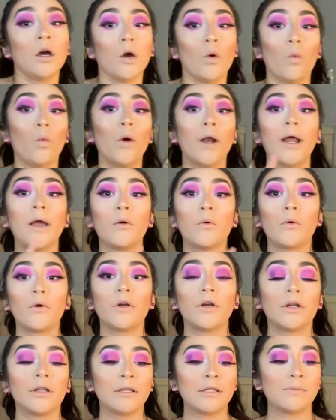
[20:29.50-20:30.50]
when I
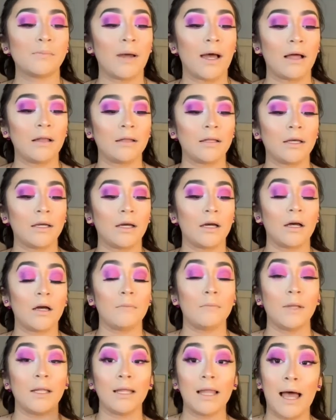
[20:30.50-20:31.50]
ordered this palette
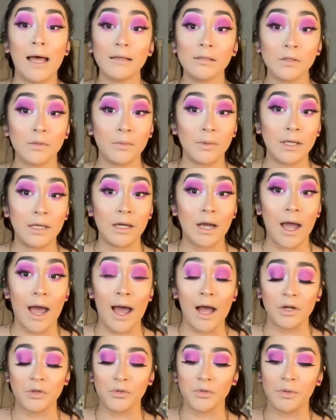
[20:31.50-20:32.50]
last week,
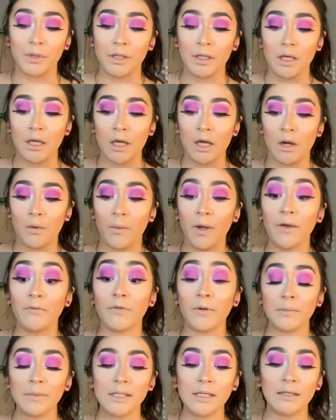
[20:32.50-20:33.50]
actually a week
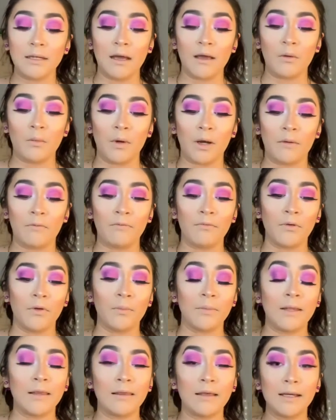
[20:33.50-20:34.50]
from today when I'm
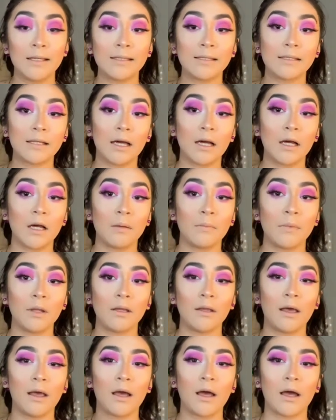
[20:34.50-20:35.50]
filming this,
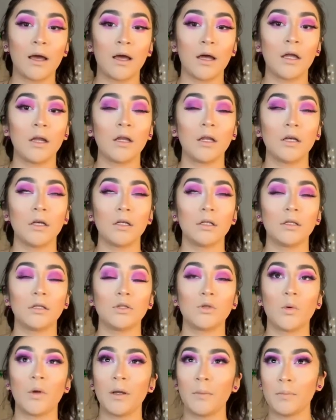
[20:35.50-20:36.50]
they had
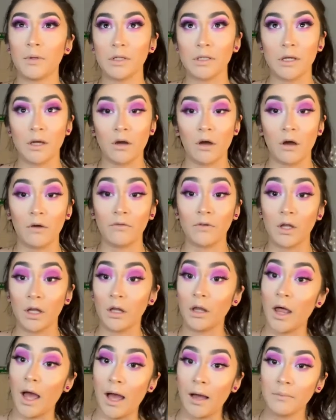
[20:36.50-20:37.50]
20% off
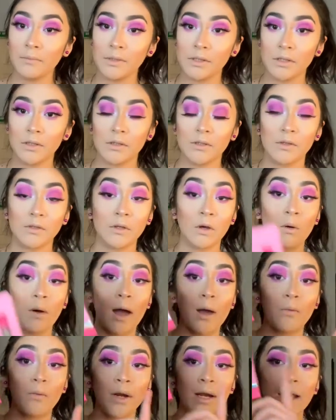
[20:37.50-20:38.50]
collabs. So
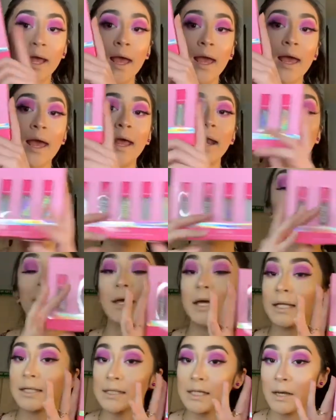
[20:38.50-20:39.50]
I went ahead and
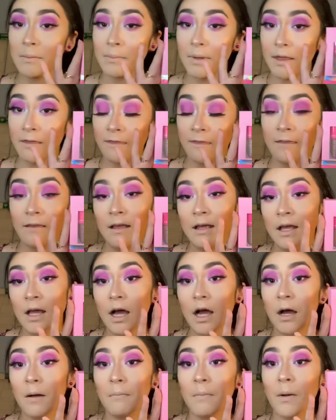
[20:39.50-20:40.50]
picked up the
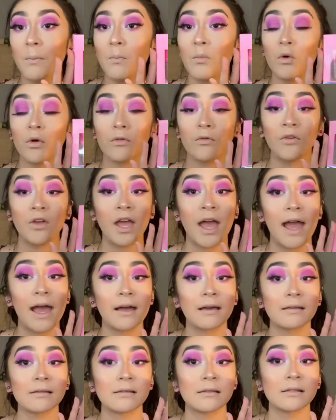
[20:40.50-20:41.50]
Morphe
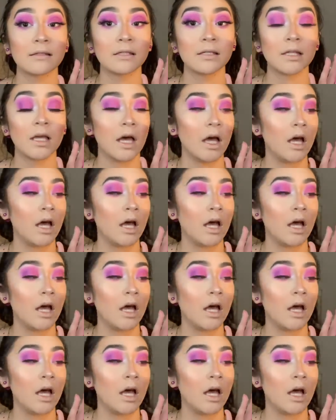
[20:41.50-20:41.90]
X